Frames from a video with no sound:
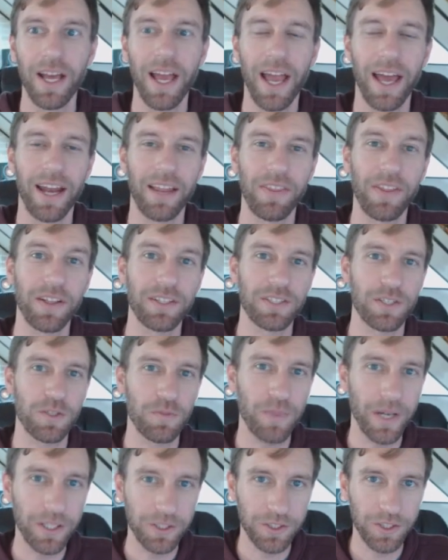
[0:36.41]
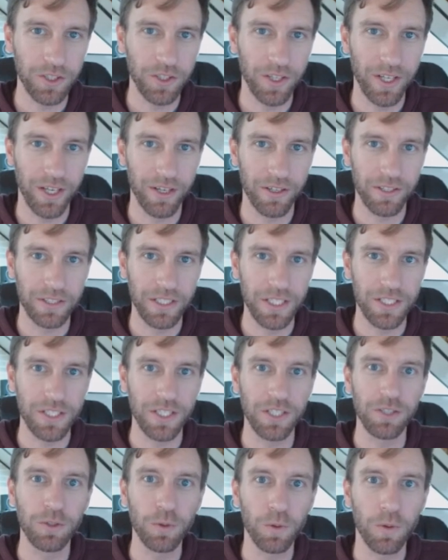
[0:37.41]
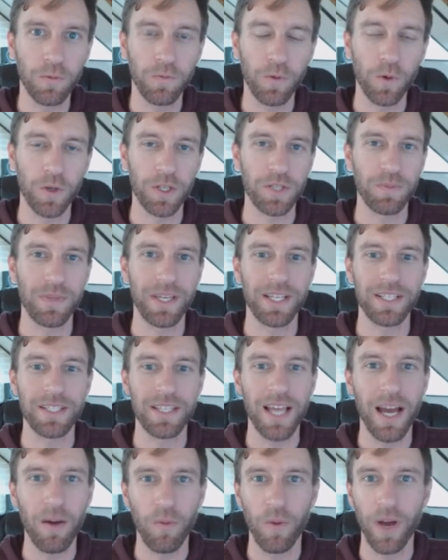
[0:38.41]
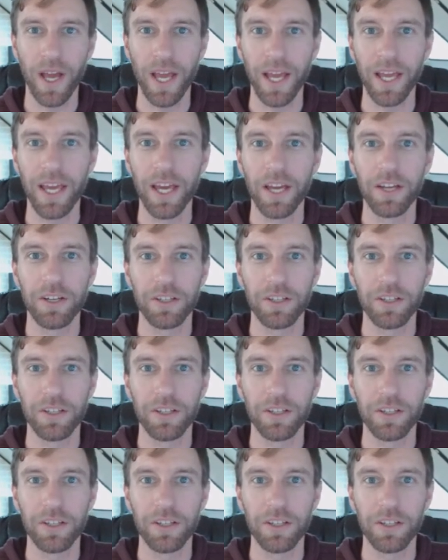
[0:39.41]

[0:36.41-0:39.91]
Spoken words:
and I think it's especially good here in DC Dual Force because that way